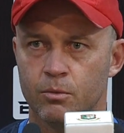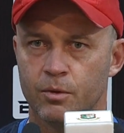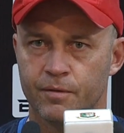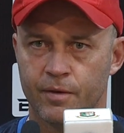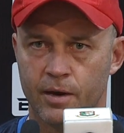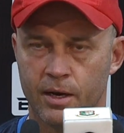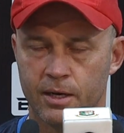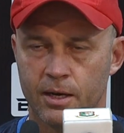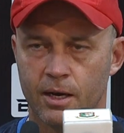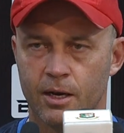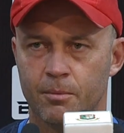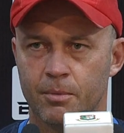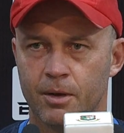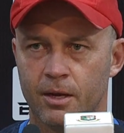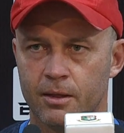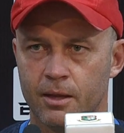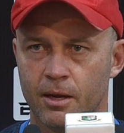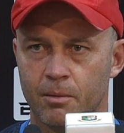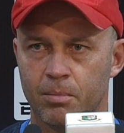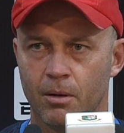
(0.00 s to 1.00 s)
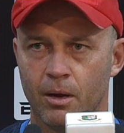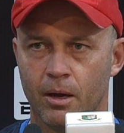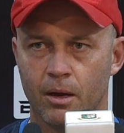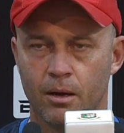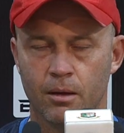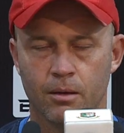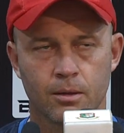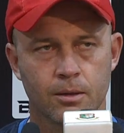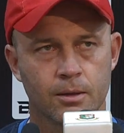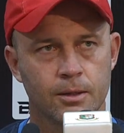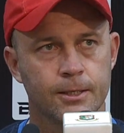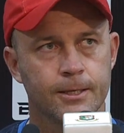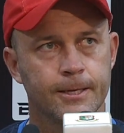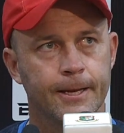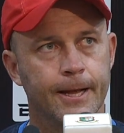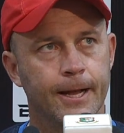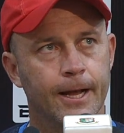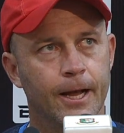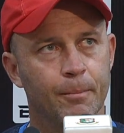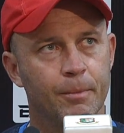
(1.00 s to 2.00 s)
we find out about that player,
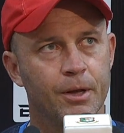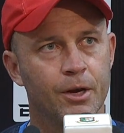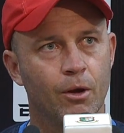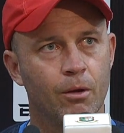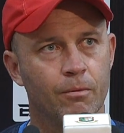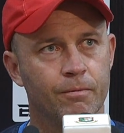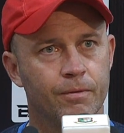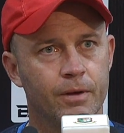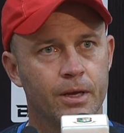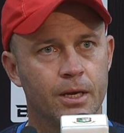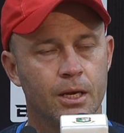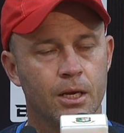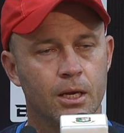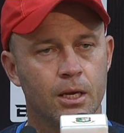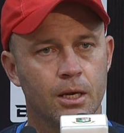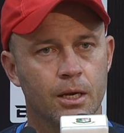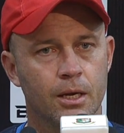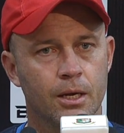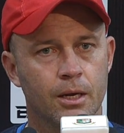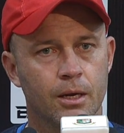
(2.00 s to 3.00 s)
and hopefully